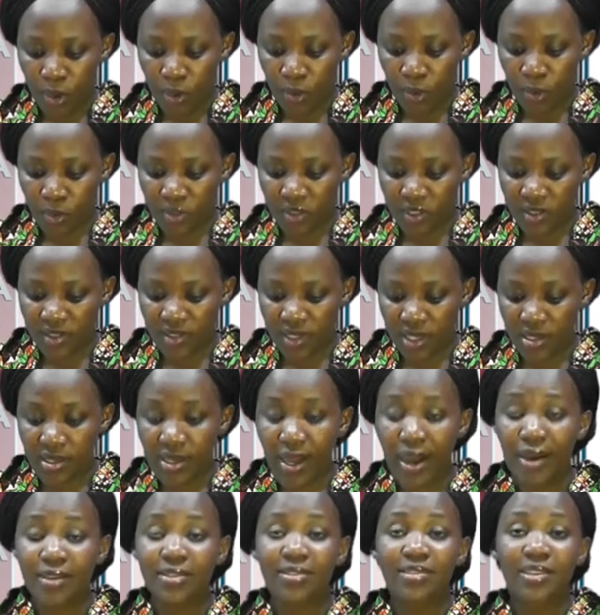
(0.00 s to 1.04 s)
consistent
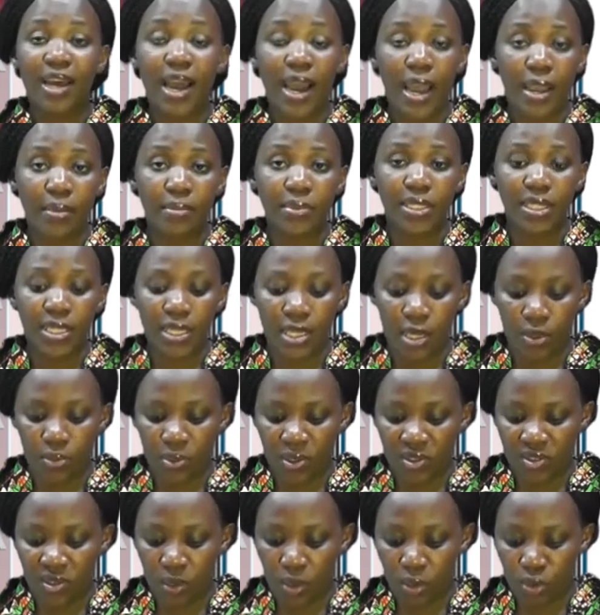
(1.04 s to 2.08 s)
and timely
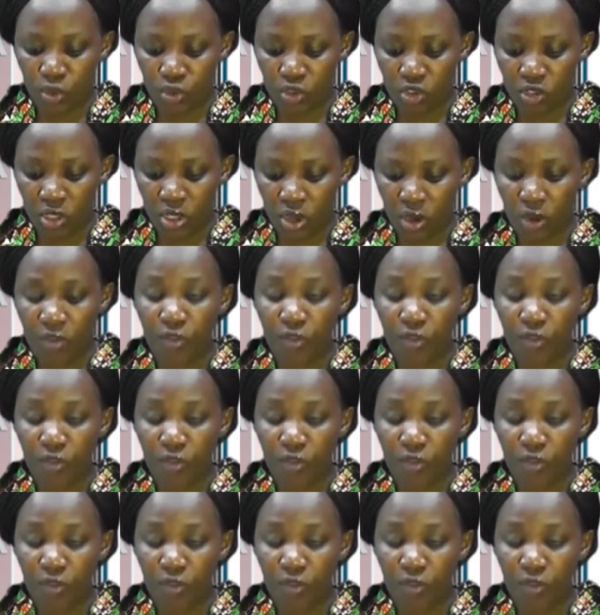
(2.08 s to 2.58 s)
resolution